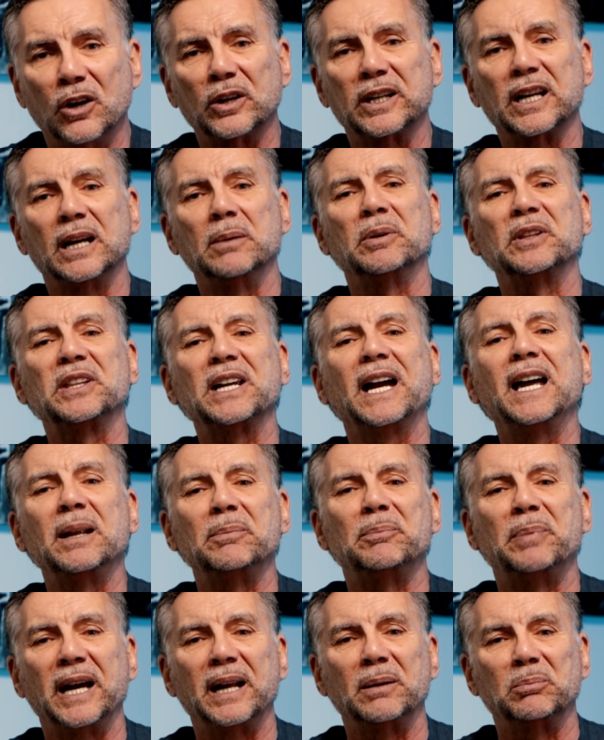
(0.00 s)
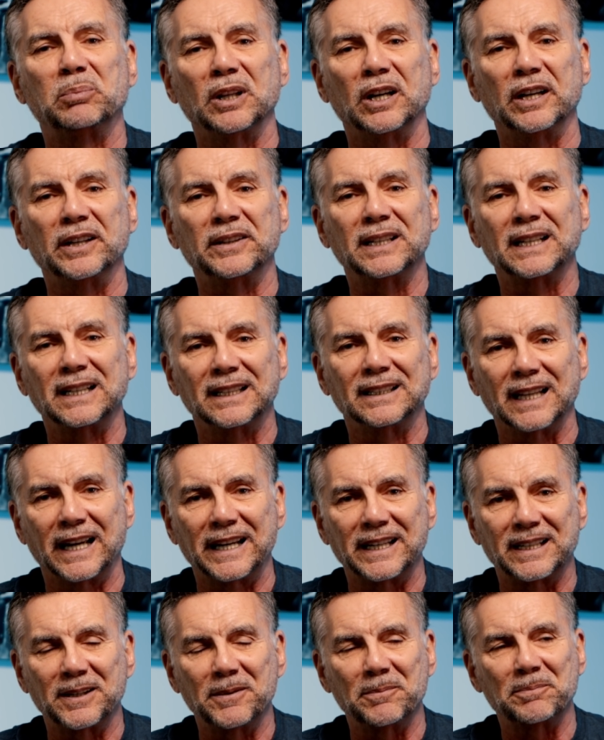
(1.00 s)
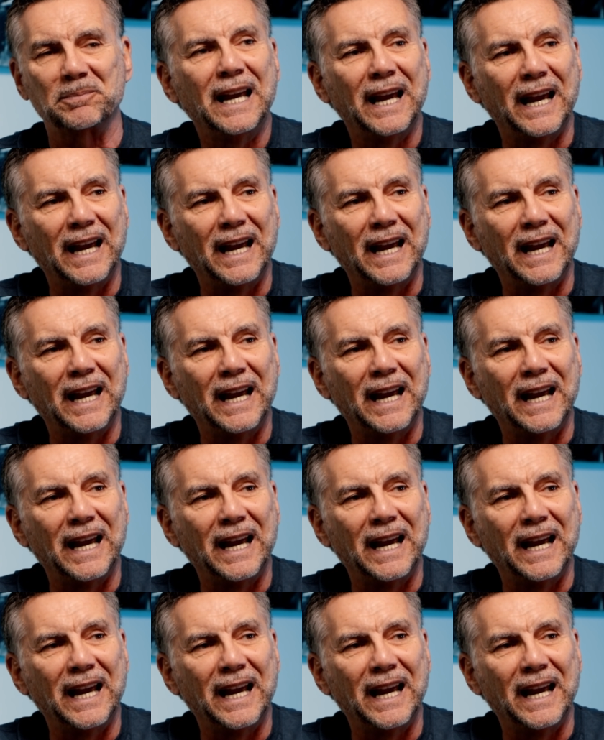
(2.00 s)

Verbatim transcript: Okay, but they had bad blood. They didn't like him.